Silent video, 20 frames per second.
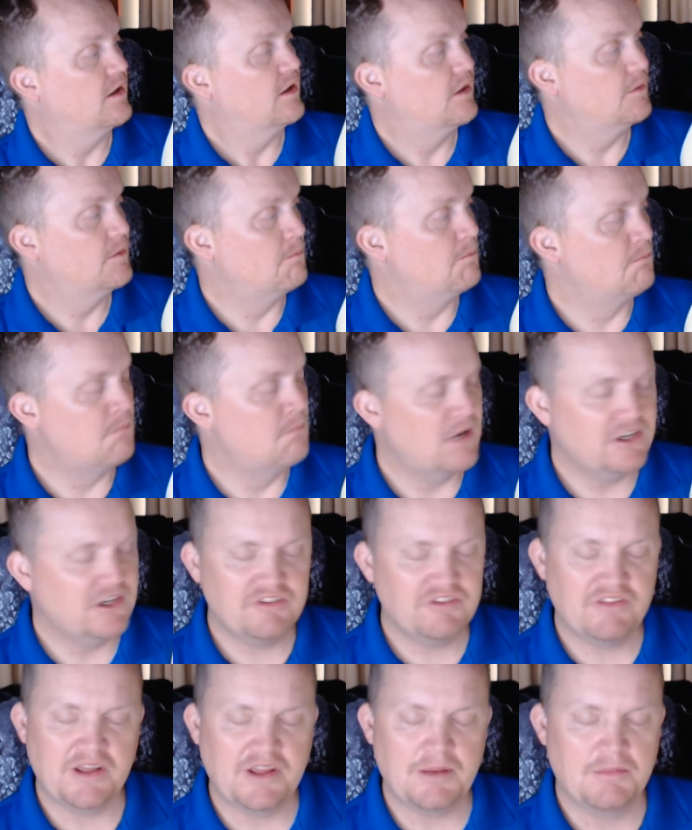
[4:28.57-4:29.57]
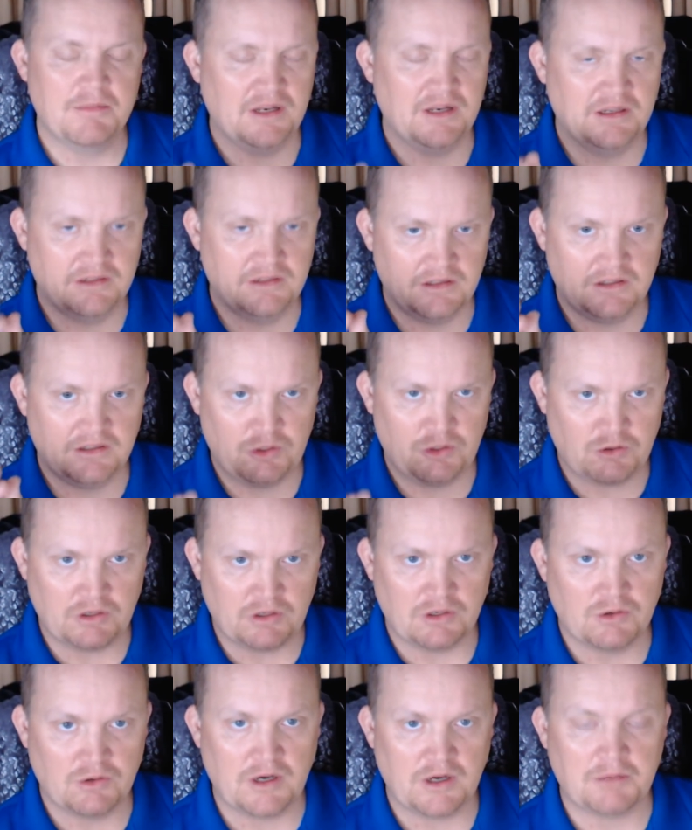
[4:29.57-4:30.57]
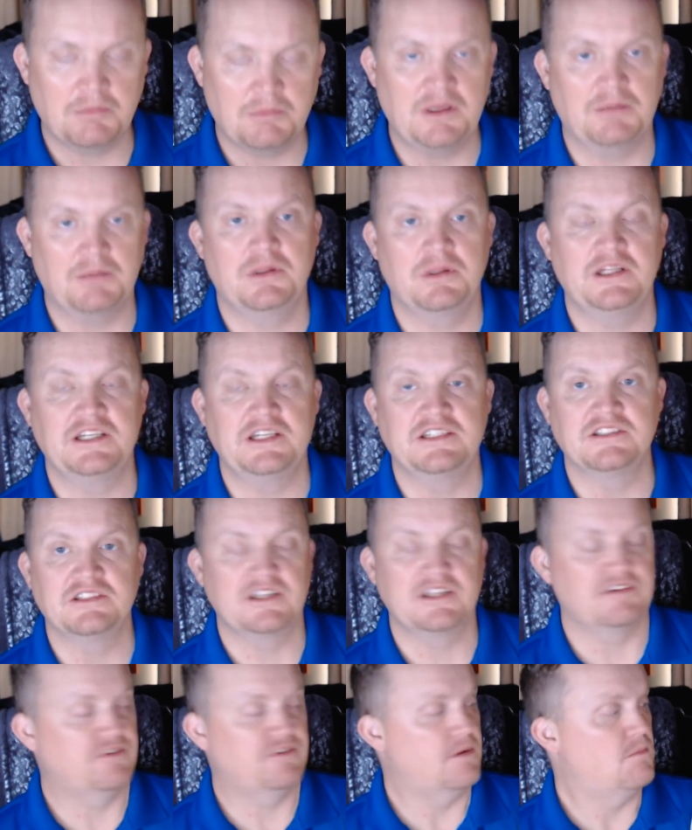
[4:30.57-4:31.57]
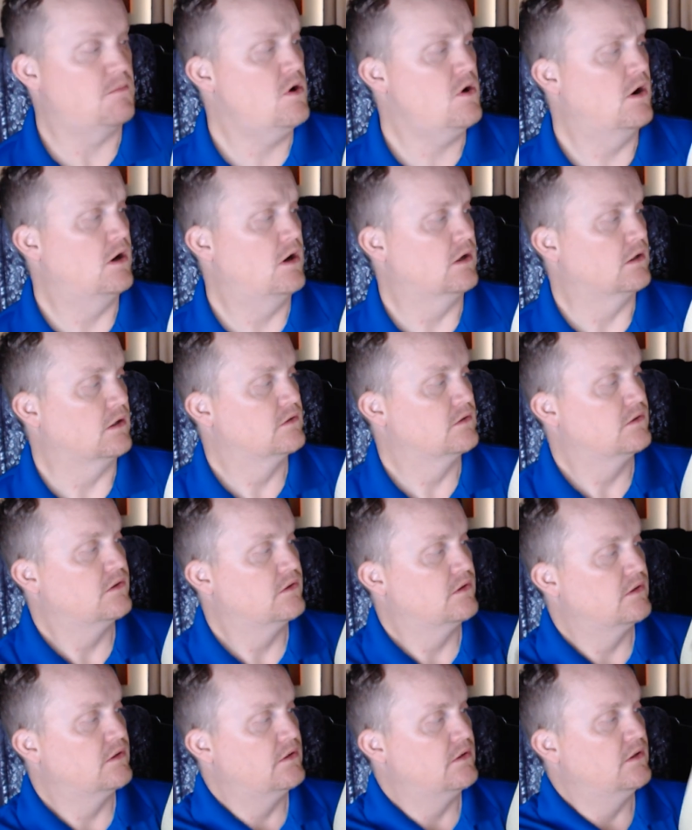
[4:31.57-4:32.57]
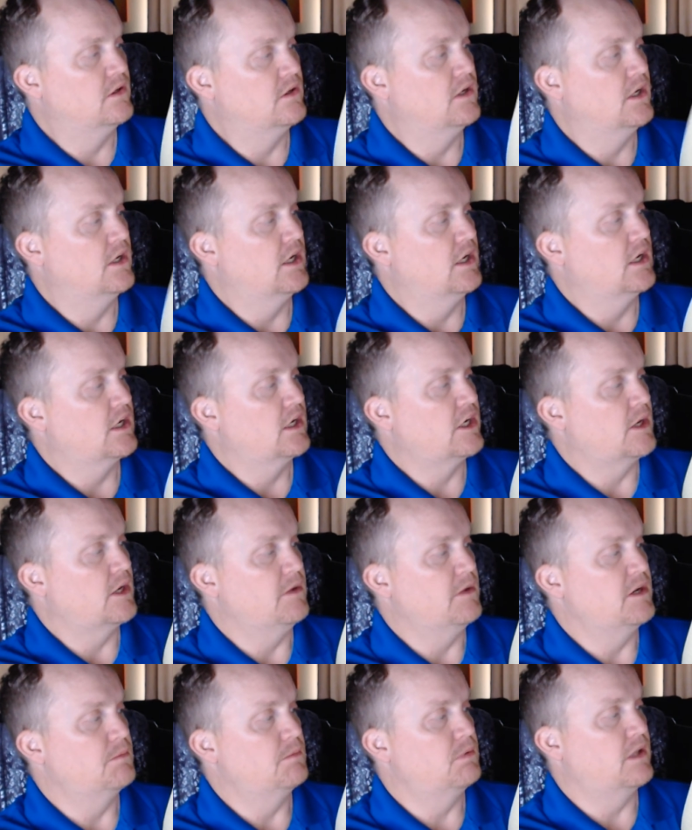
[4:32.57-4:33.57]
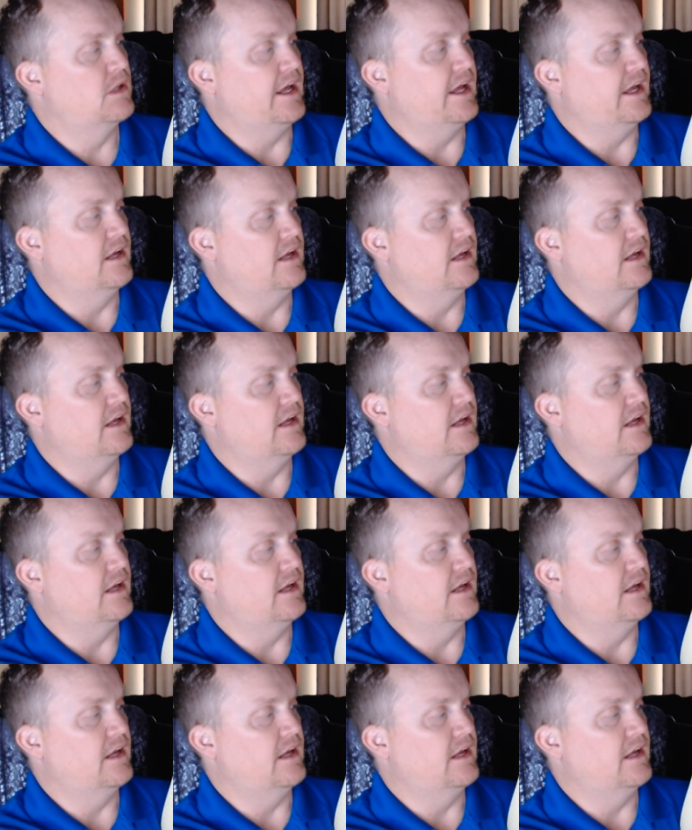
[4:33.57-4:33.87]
Much of them, and you can correct me, please, if I'm wrong, come into play